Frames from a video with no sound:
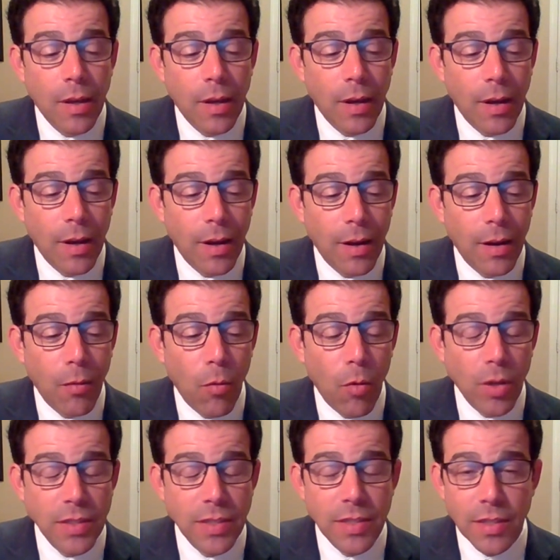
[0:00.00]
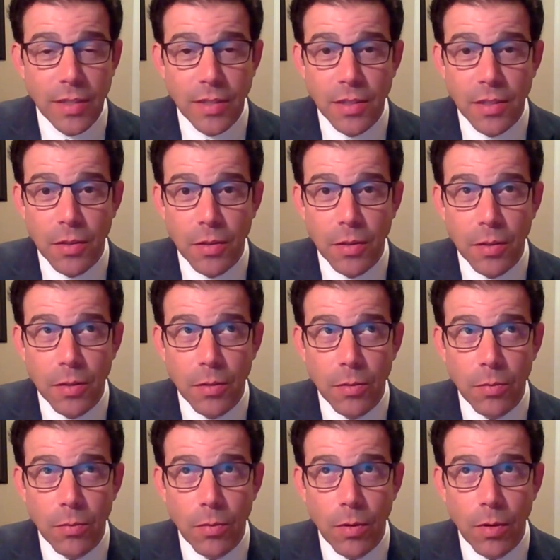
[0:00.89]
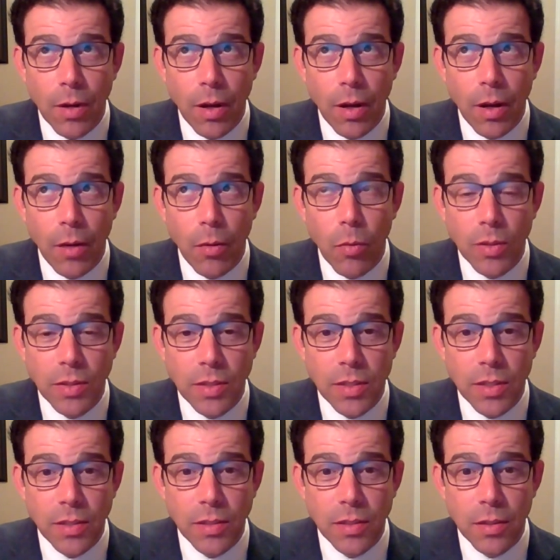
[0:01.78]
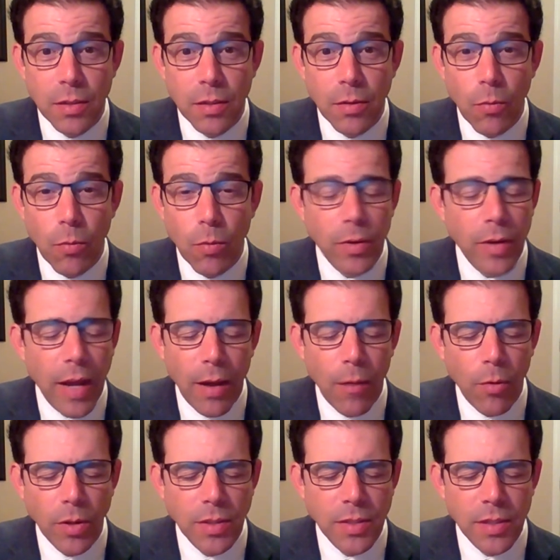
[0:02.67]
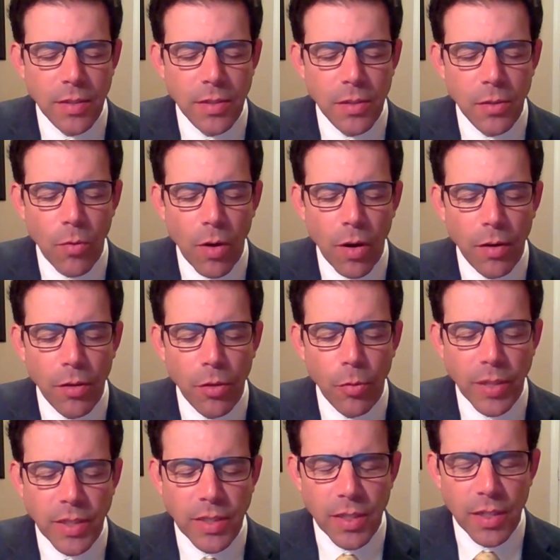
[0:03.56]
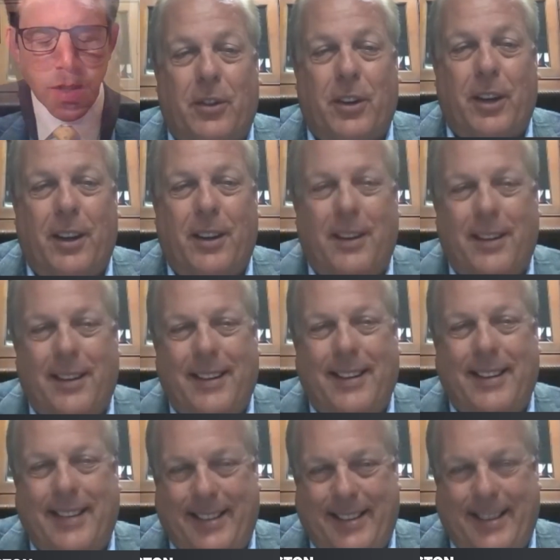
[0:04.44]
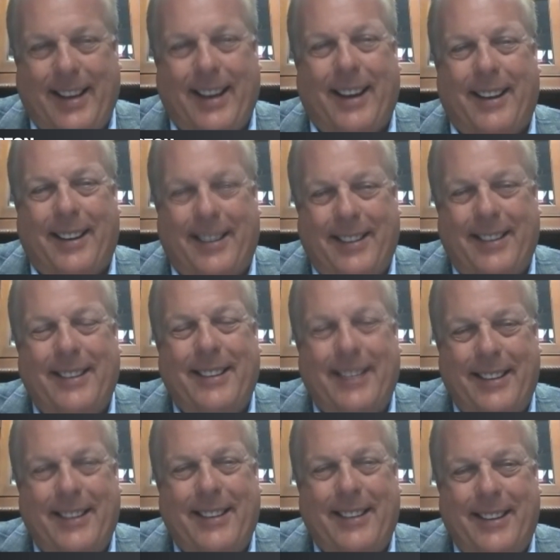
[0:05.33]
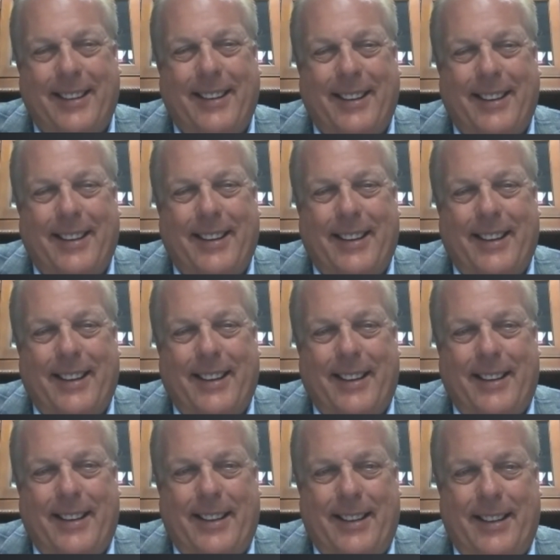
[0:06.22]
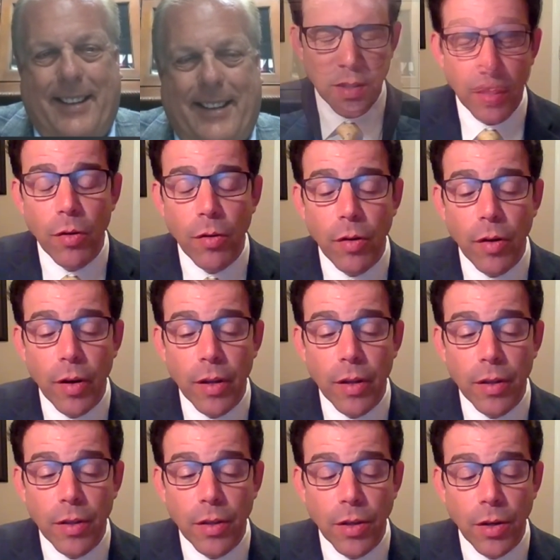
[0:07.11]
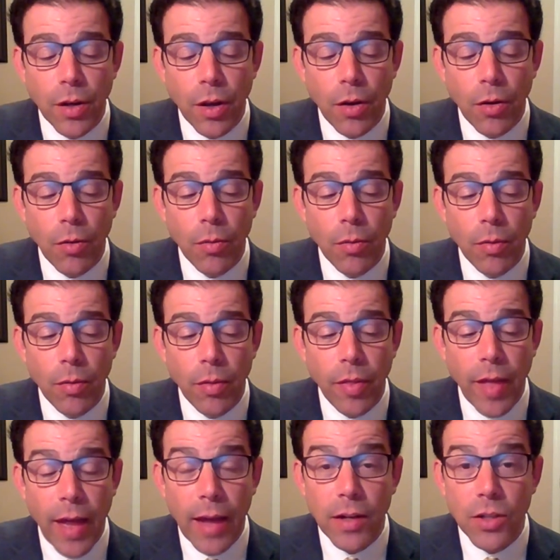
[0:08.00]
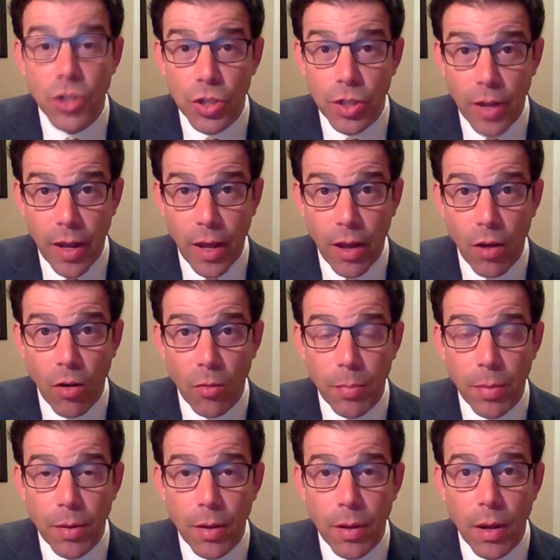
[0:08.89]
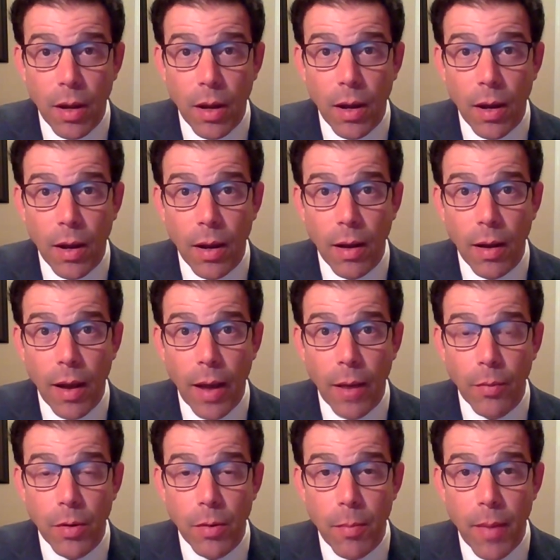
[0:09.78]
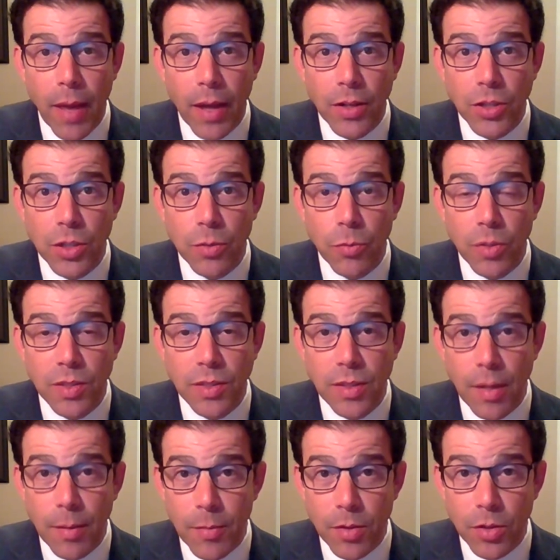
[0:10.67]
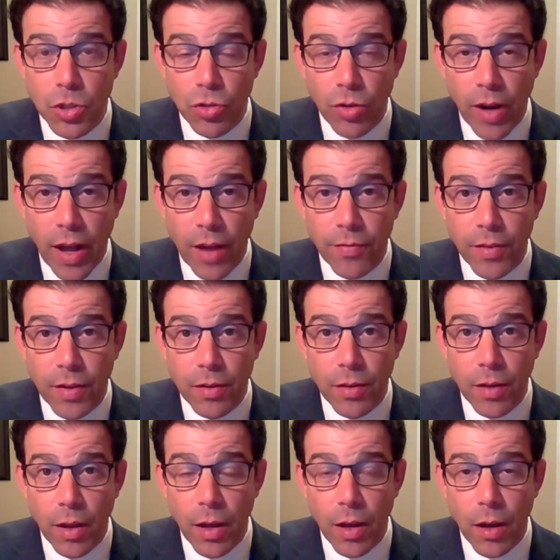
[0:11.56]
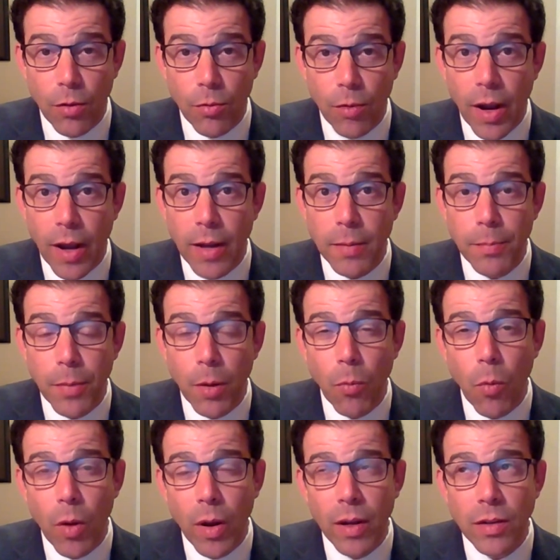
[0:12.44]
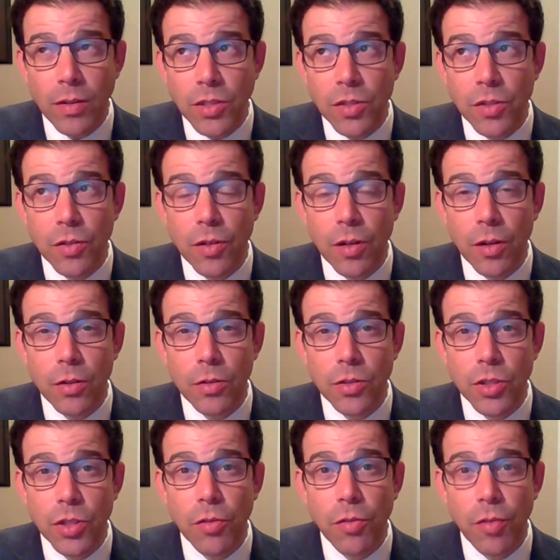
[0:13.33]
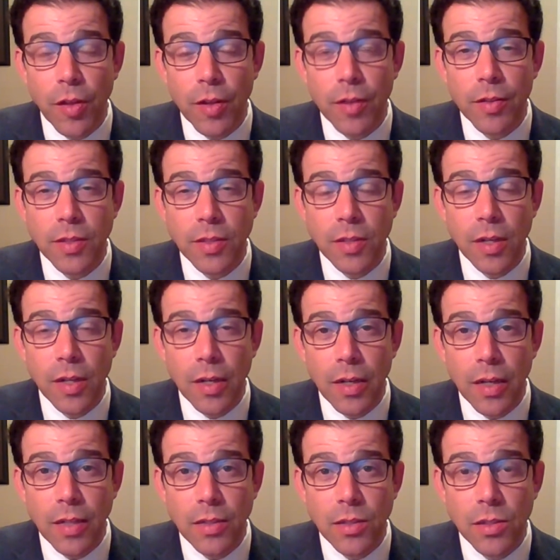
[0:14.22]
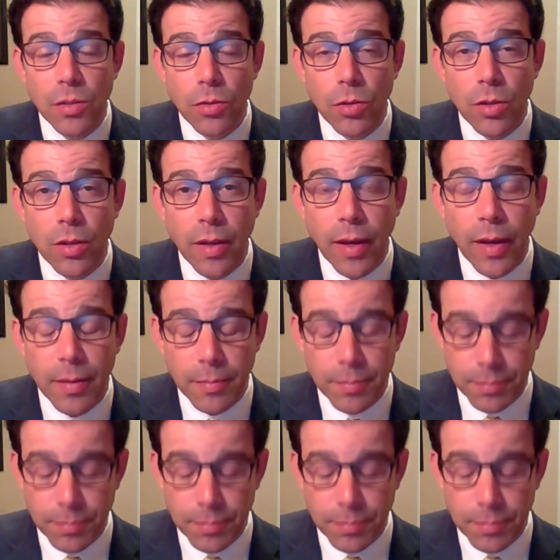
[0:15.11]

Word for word: uh, 160, uh, 160, not 161, 360. 360. Yeah. So um, I'm just wondering, you know, that should help. Uh, I would imagine with some of the traffic, uh, right? But what else are, do you think the city needs to look at?